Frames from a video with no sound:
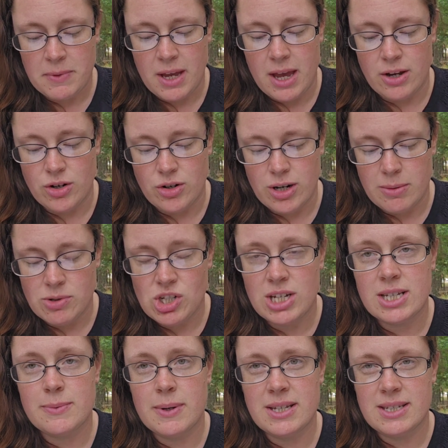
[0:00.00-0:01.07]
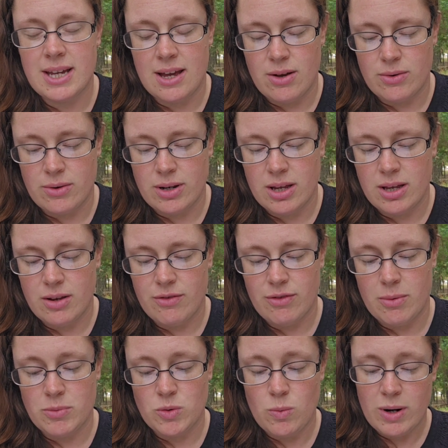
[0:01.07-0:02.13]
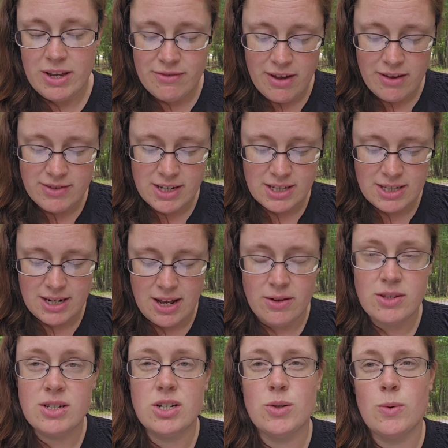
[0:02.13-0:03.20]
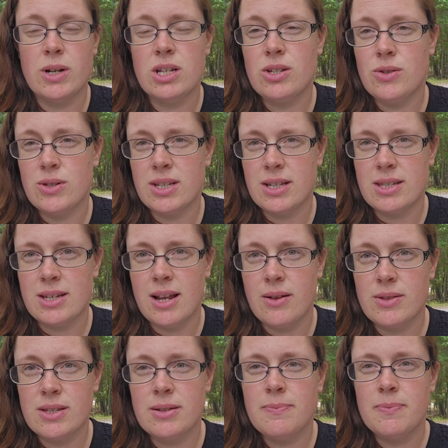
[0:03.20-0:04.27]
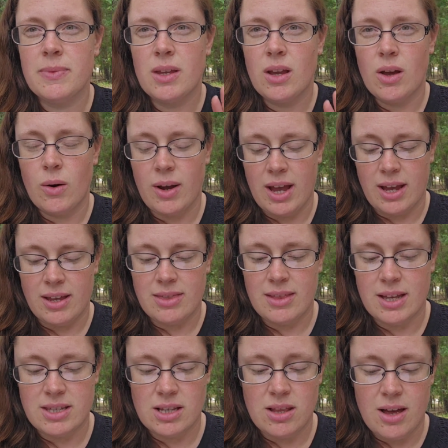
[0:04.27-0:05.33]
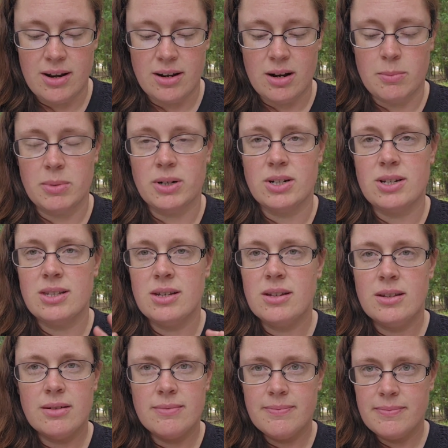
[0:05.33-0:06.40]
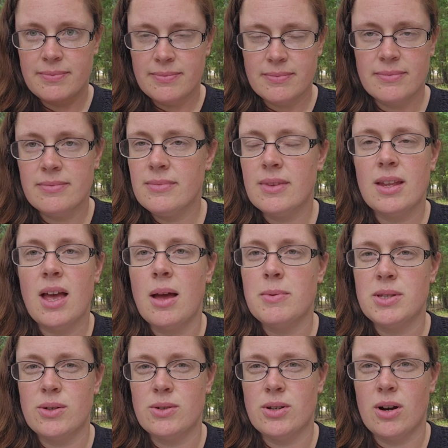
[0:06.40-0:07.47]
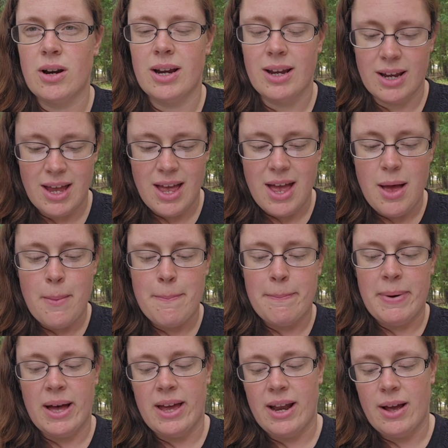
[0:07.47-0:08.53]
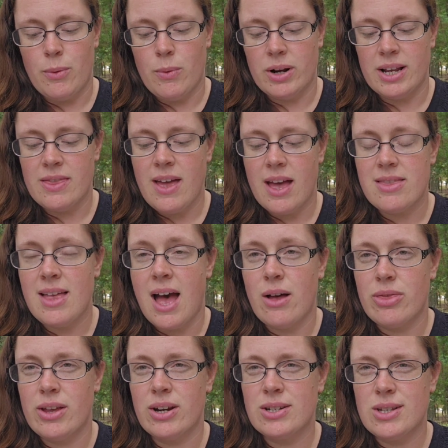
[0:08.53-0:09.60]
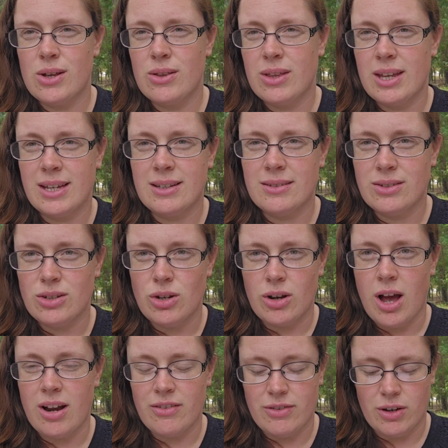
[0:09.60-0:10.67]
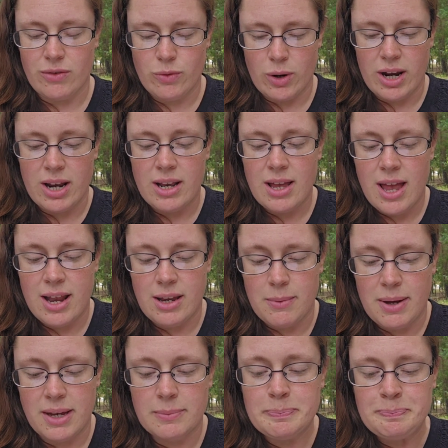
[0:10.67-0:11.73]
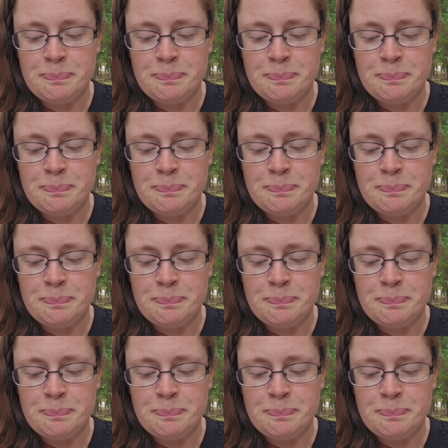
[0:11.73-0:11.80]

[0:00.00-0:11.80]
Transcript: and cream cheese went down from 25 cents an ounce to 22 cents an ounce. Okay, that's a lot of numbers. I'm so sorry. But I wanted that out there so that you got a feel for it. Anyway,